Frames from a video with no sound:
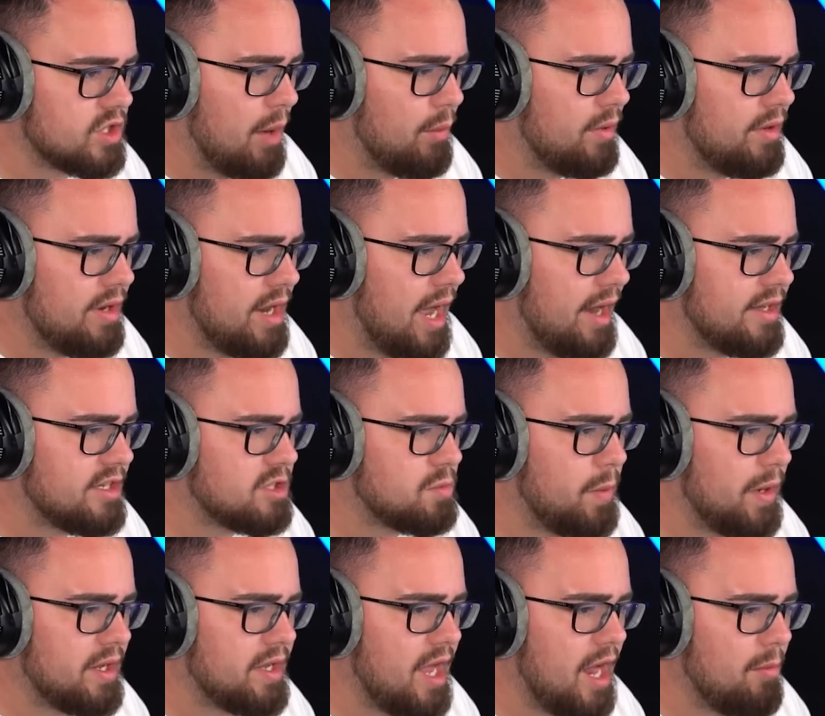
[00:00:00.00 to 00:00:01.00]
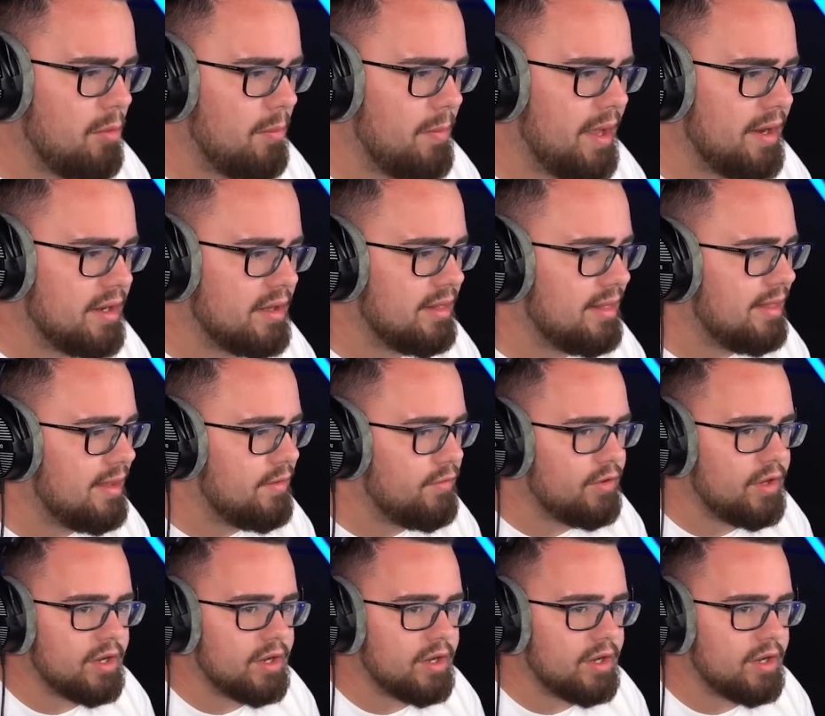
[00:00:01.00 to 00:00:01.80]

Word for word: I would not expect cameraman to live